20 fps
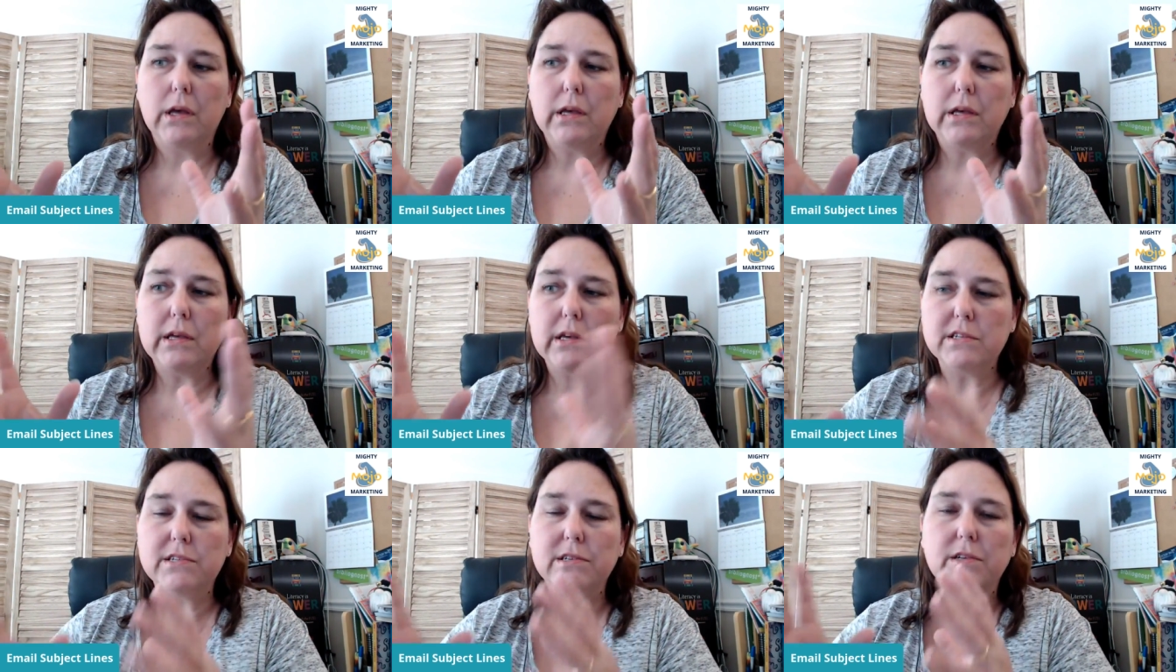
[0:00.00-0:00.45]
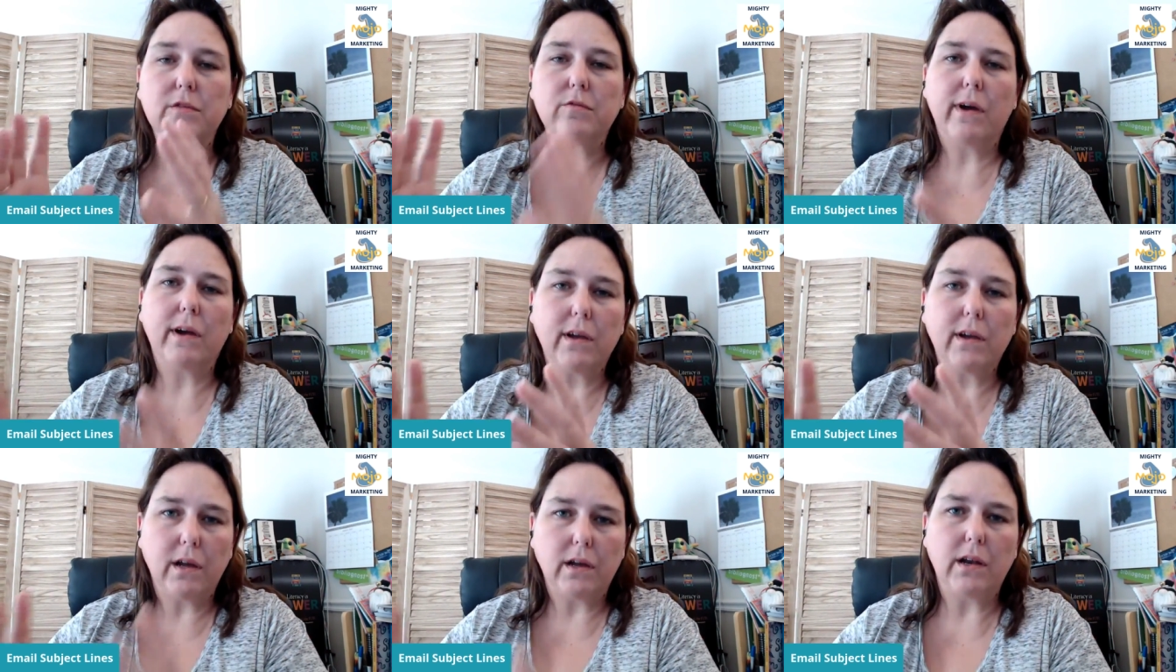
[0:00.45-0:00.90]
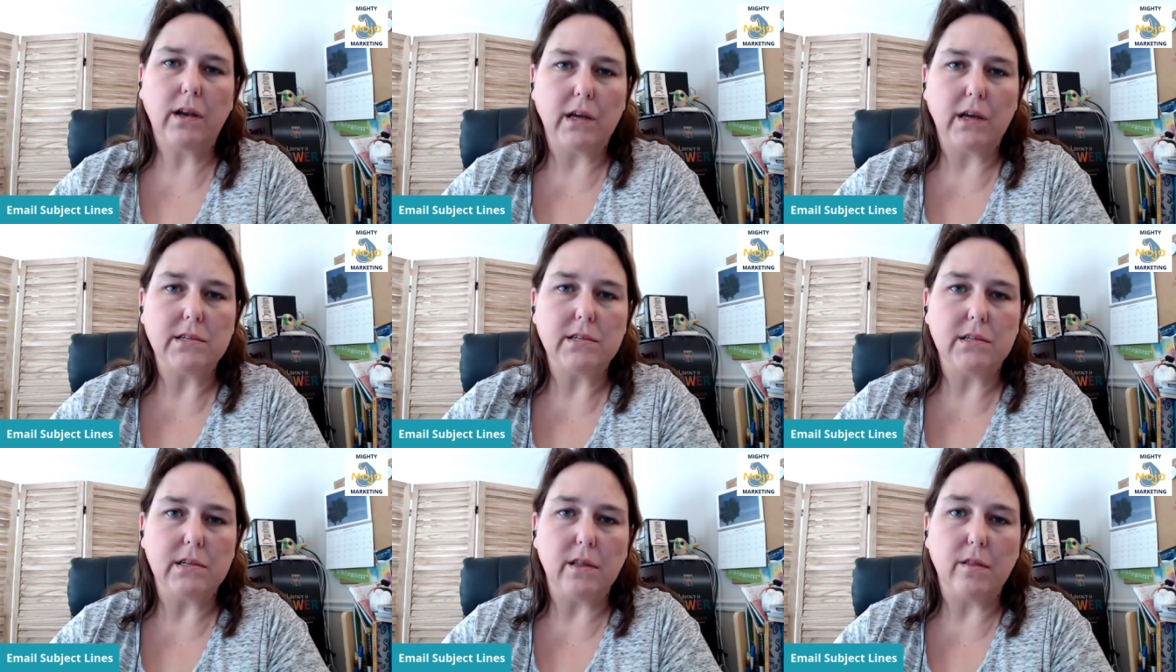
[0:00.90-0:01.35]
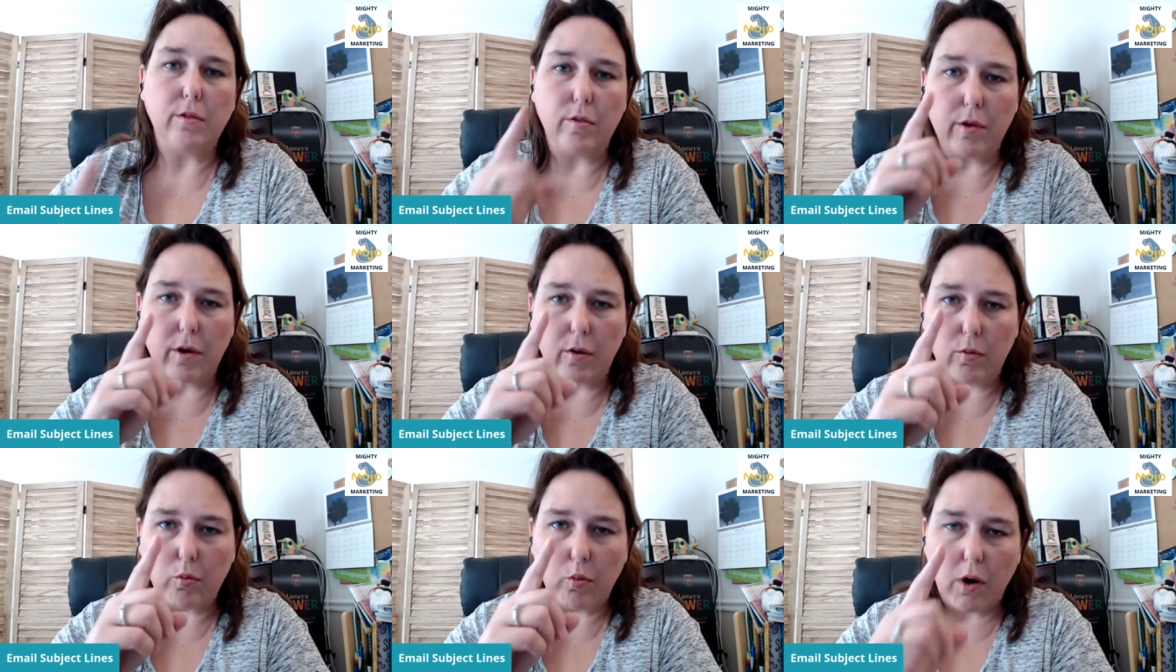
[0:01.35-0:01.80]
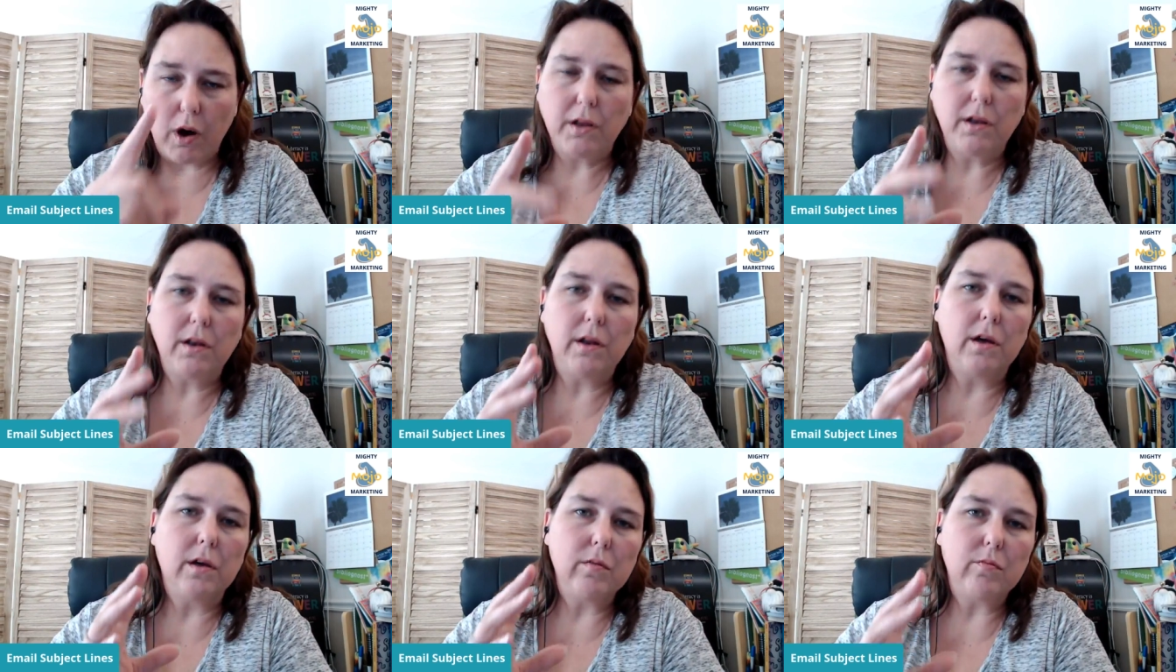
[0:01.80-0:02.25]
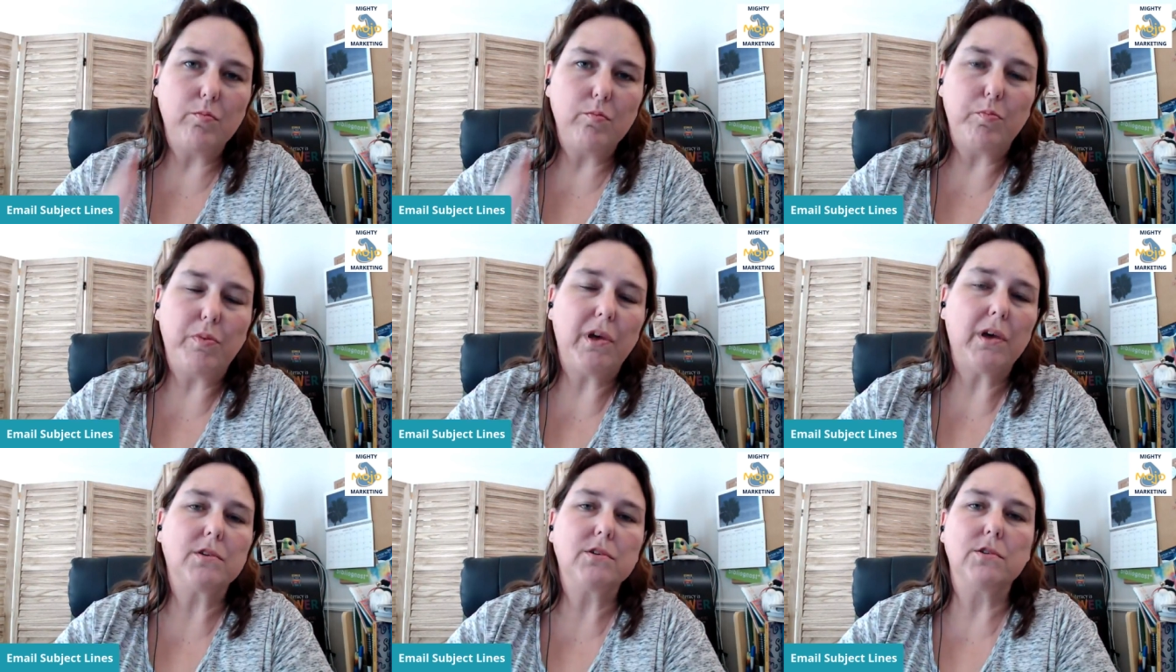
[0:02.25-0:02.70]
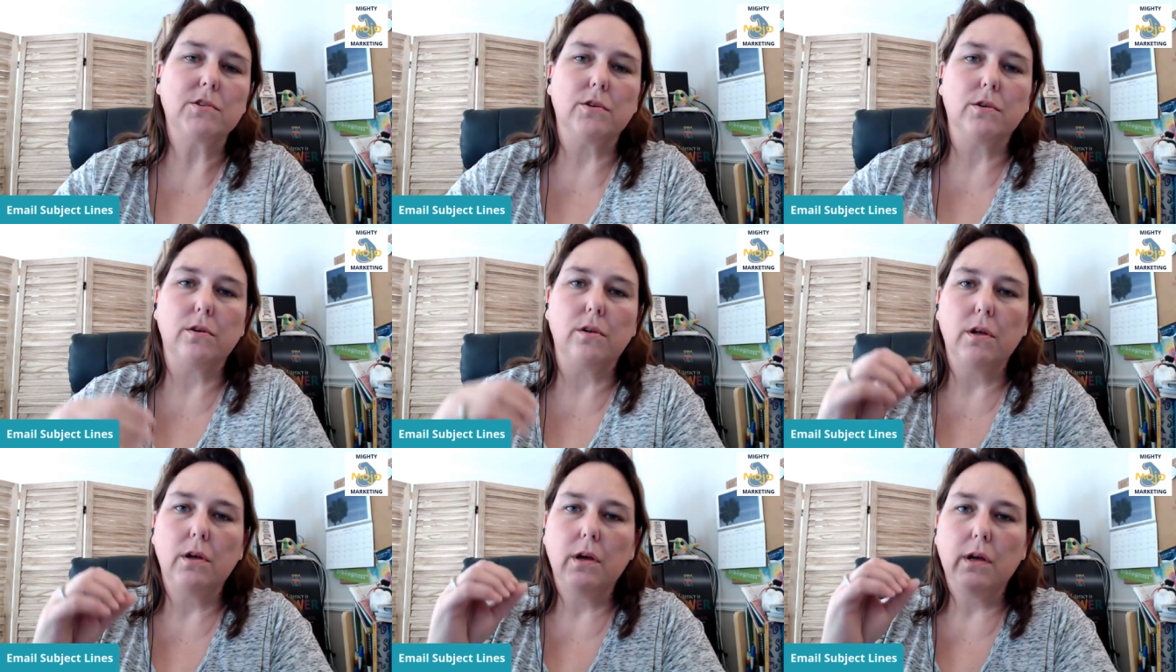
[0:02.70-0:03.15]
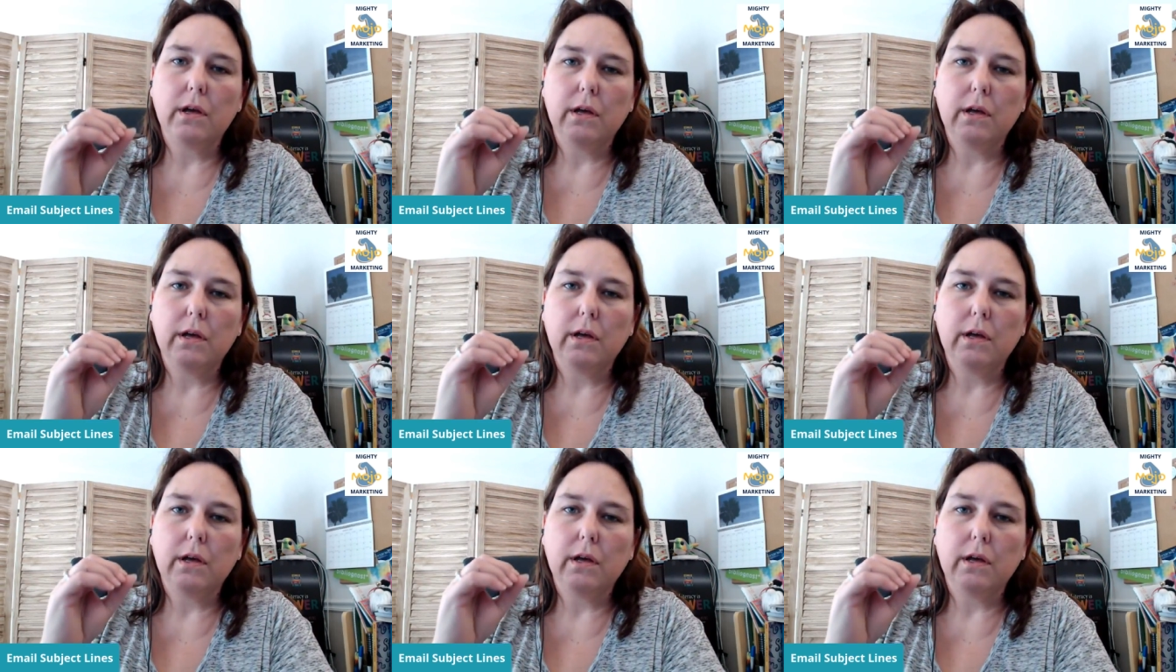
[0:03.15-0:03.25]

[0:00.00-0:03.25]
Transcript: isn't recognizing the one pixel